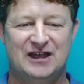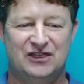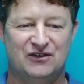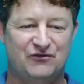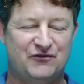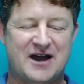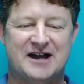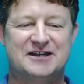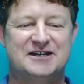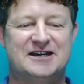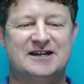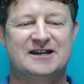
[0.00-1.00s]
the
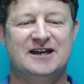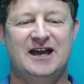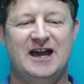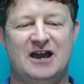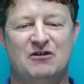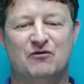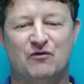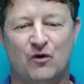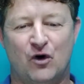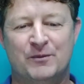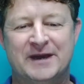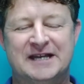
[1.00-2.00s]
founder and
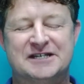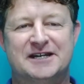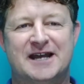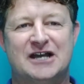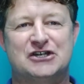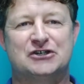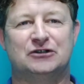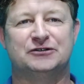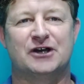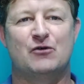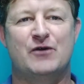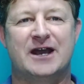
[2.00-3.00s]
former international
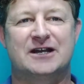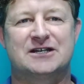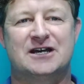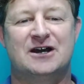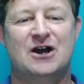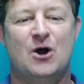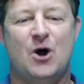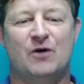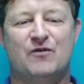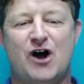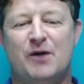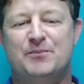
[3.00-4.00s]
director
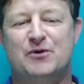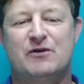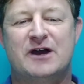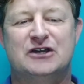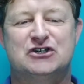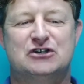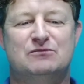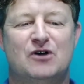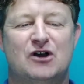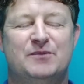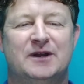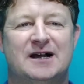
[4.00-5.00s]
of Operation
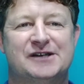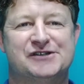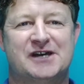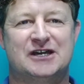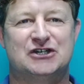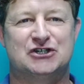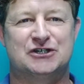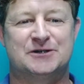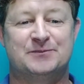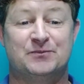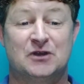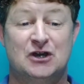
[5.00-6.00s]

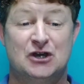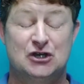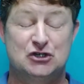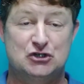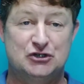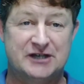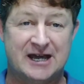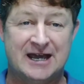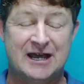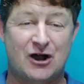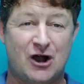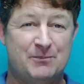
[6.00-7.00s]
Mobilization.
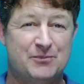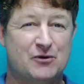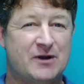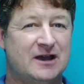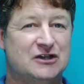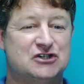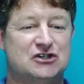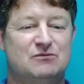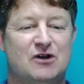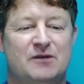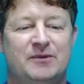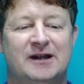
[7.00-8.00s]
Today, Operation
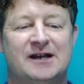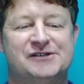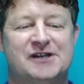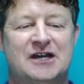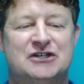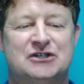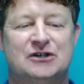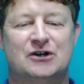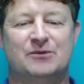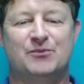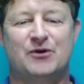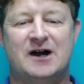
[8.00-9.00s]
Mobilization
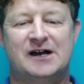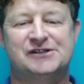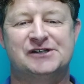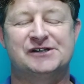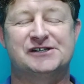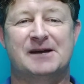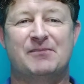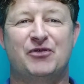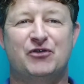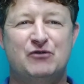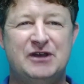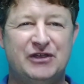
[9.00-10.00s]
comprises some
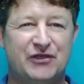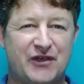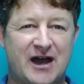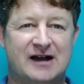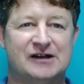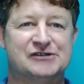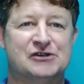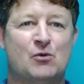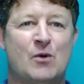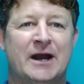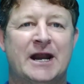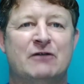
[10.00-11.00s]

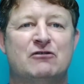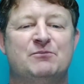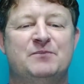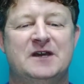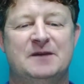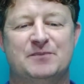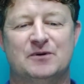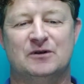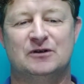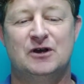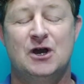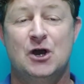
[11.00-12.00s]
3,100
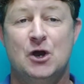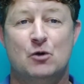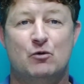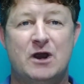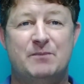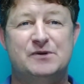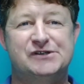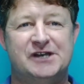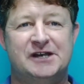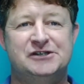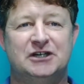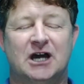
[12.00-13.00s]
people
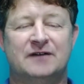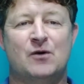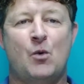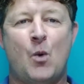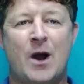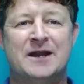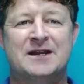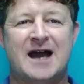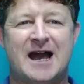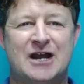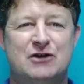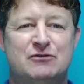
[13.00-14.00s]
representing over
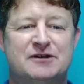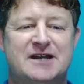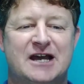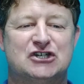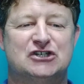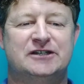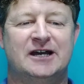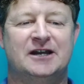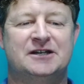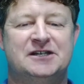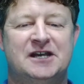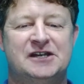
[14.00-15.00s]
100
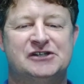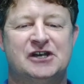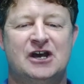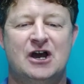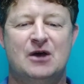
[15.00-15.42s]
nationalities,